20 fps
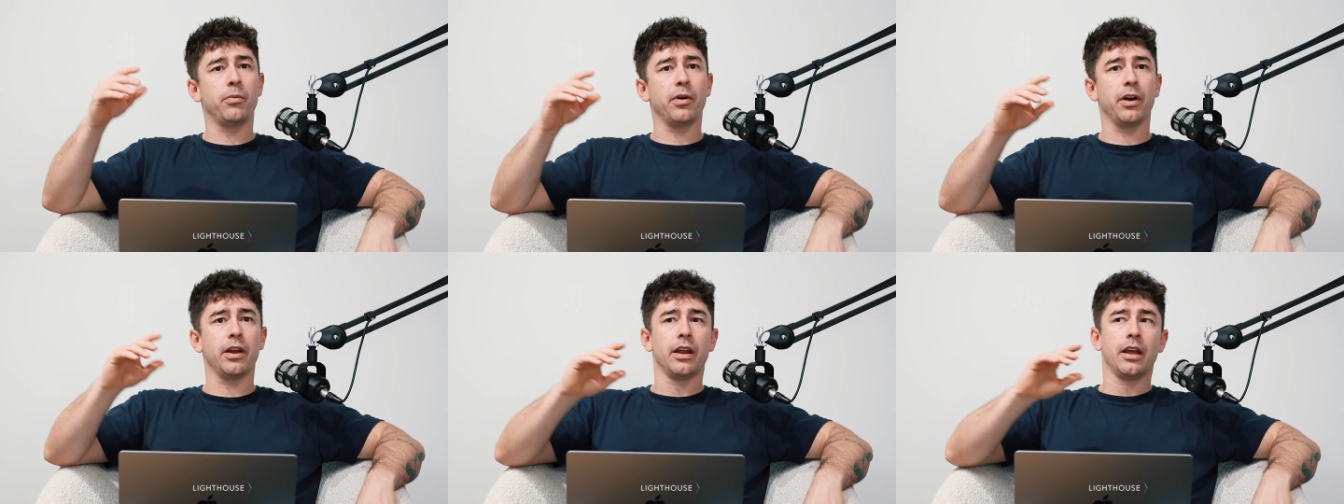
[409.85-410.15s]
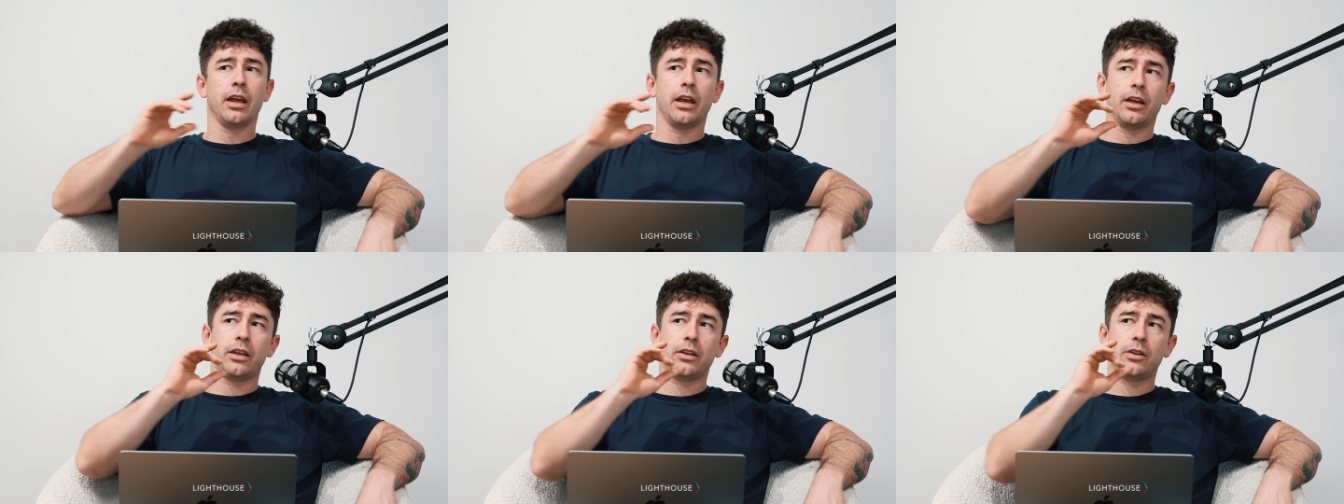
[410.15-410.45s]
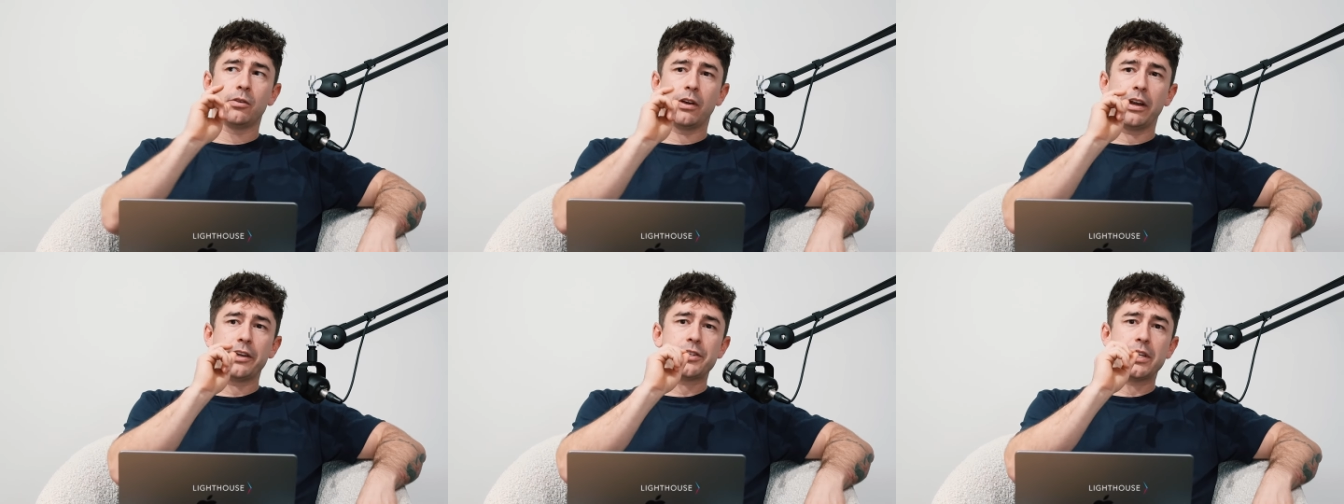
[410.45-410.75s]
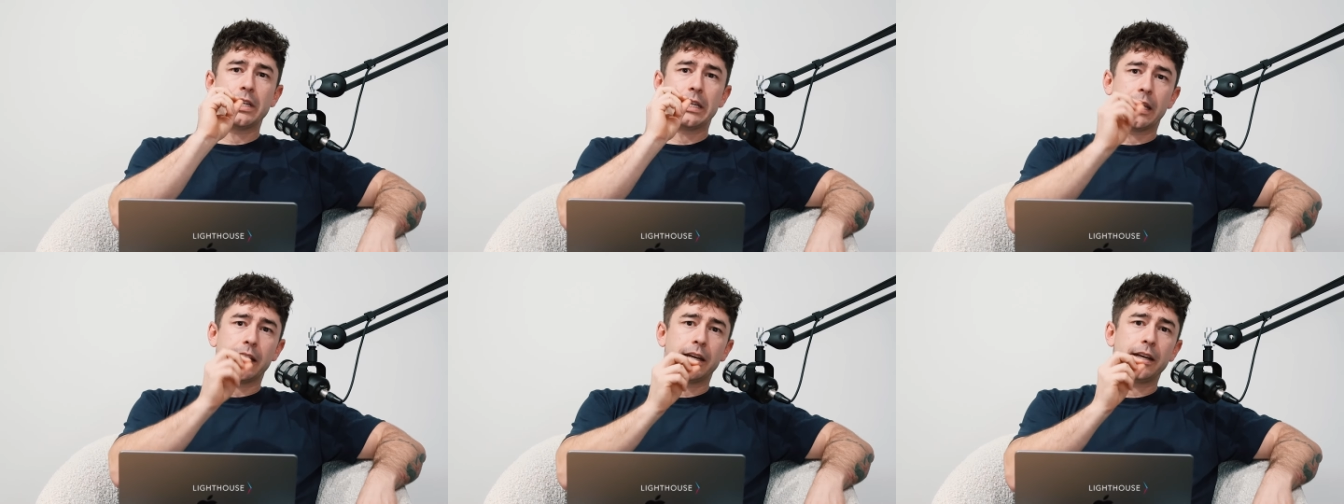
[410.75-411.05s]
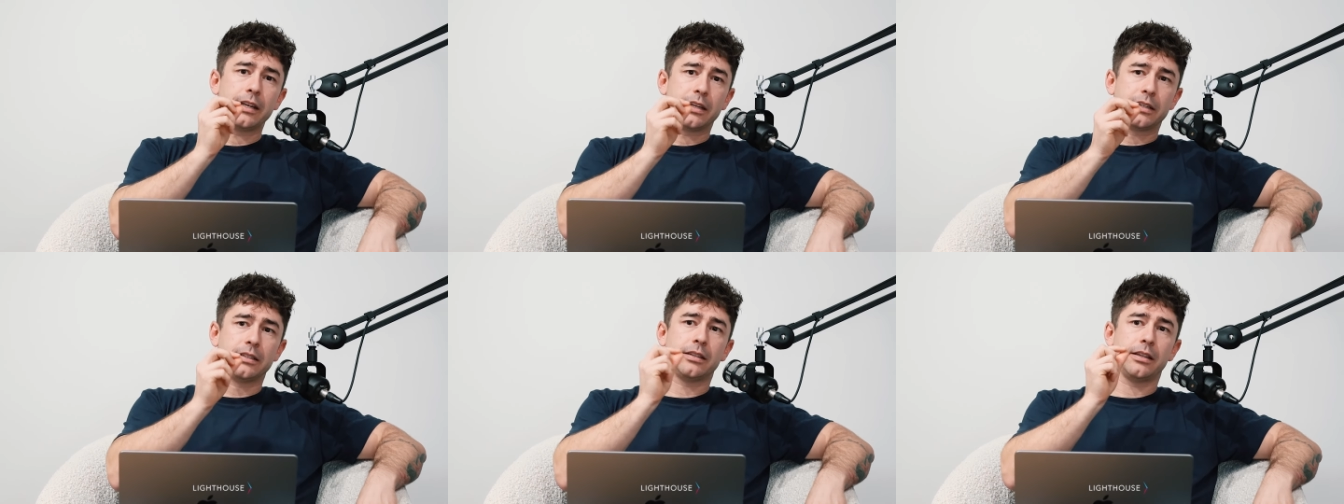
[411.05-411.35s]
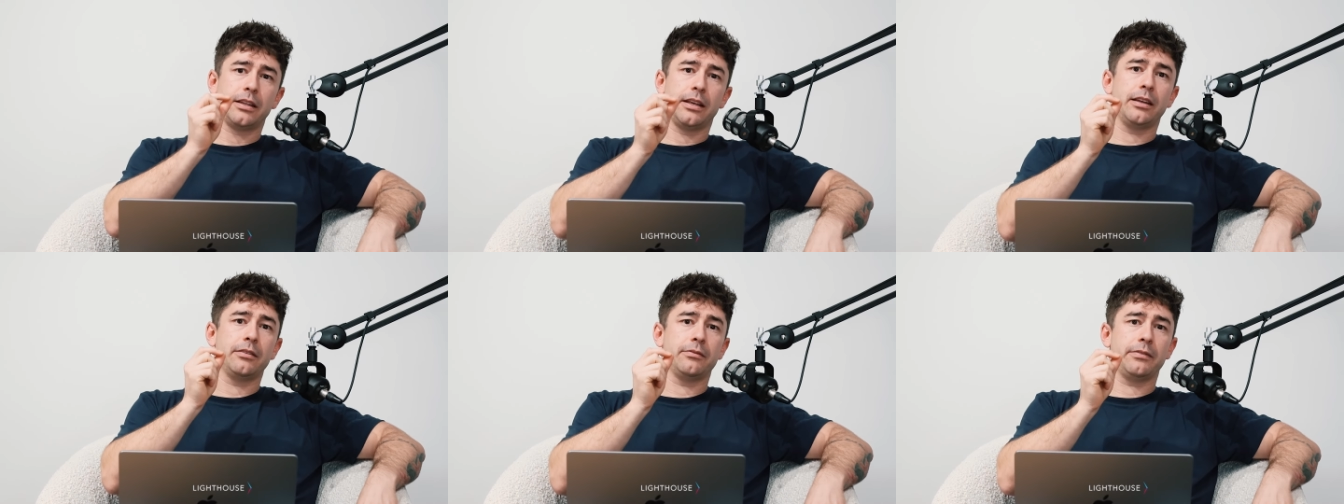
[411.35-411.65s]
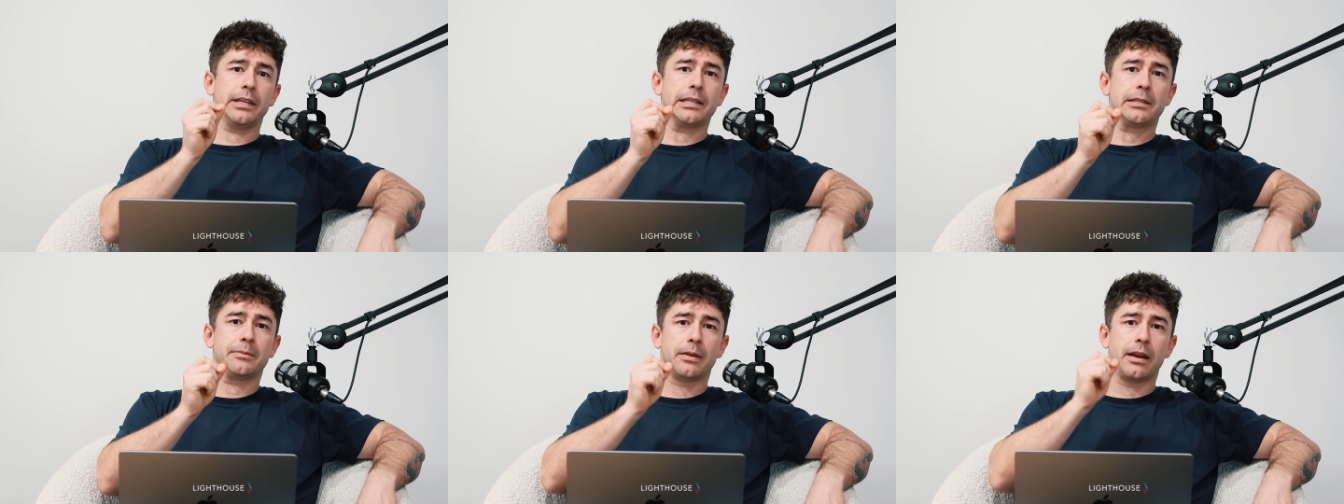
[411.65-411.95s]
but you're actually getting into the
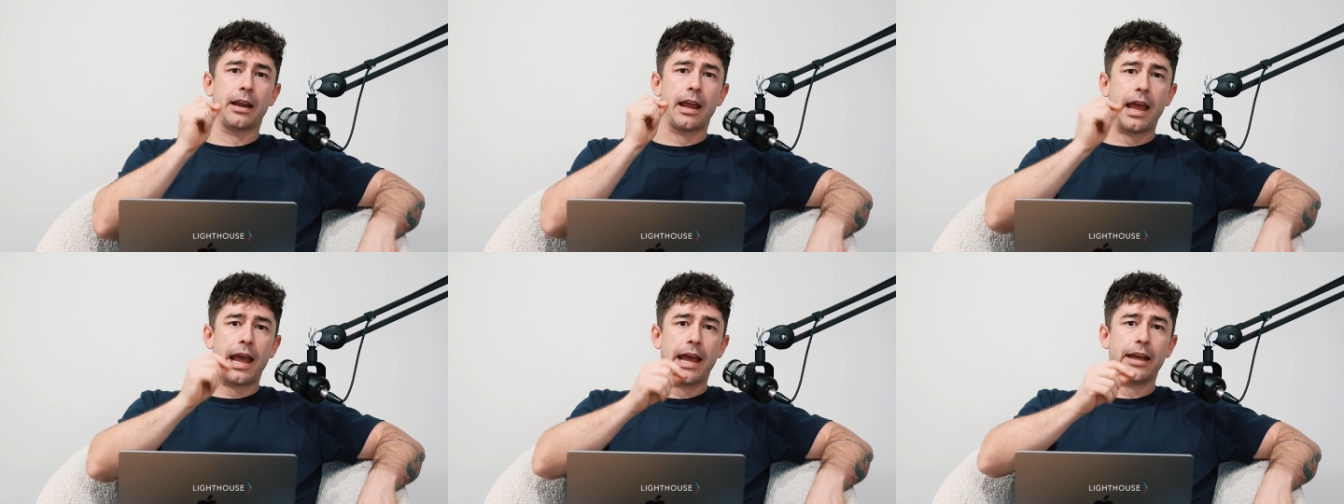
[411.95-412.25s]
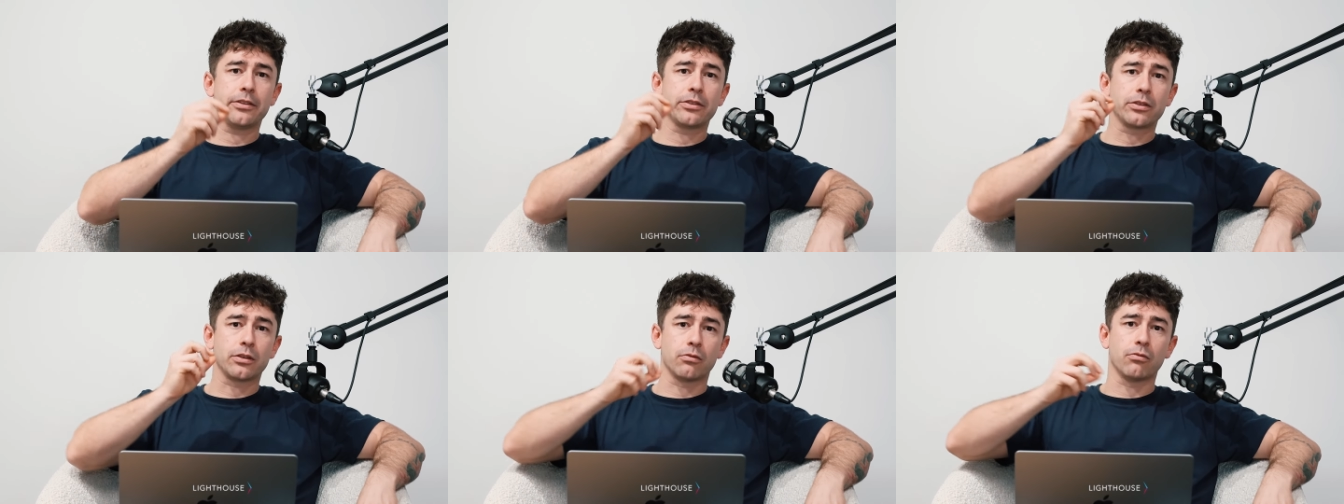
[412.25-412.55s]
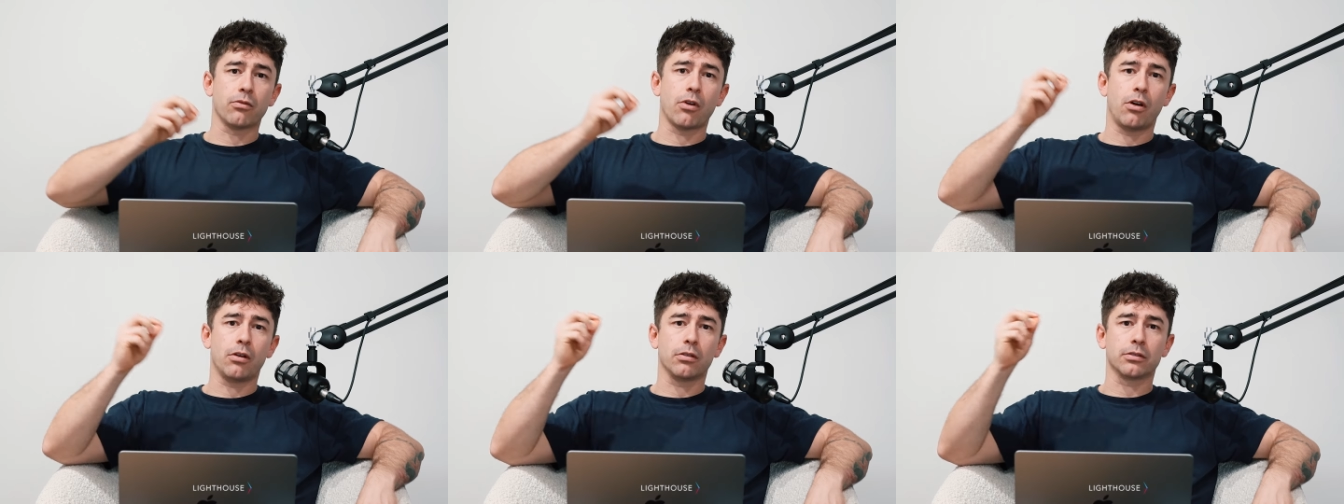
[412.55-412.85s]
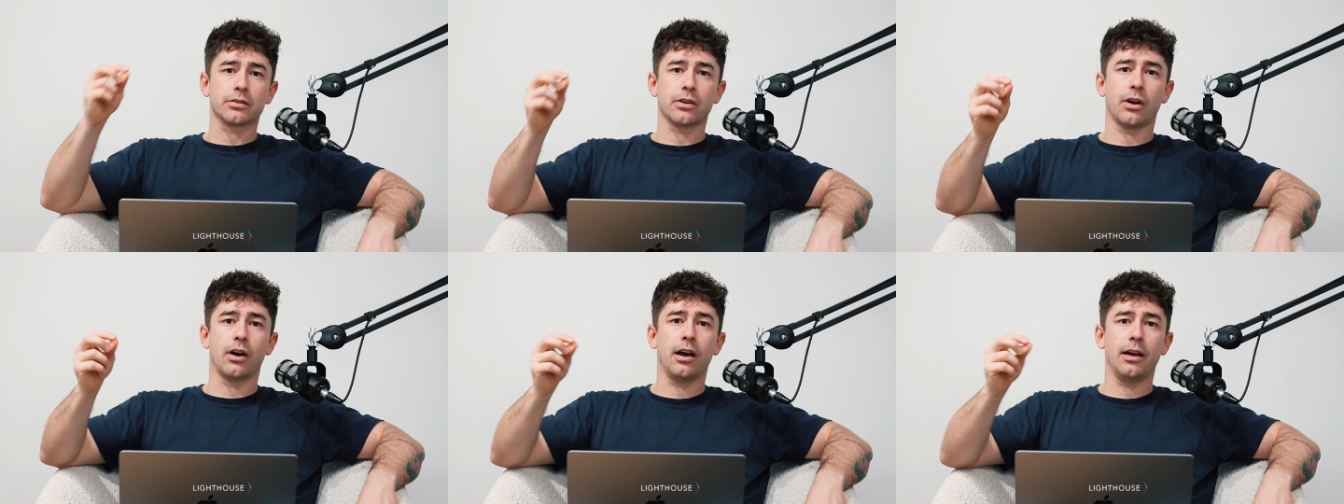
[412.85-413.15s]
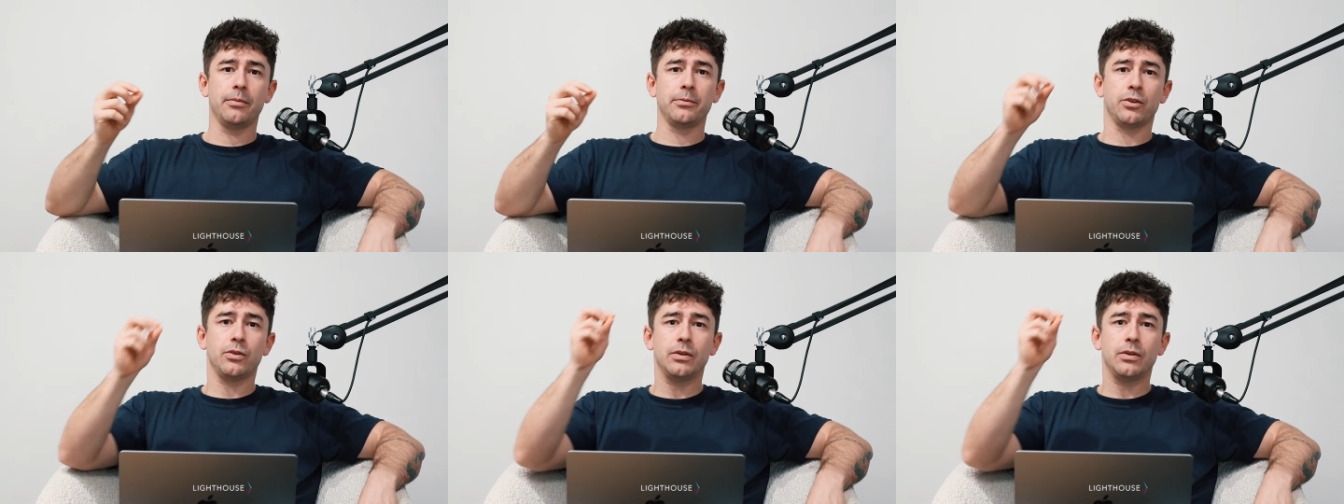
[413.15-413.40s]
investment at the wrong time.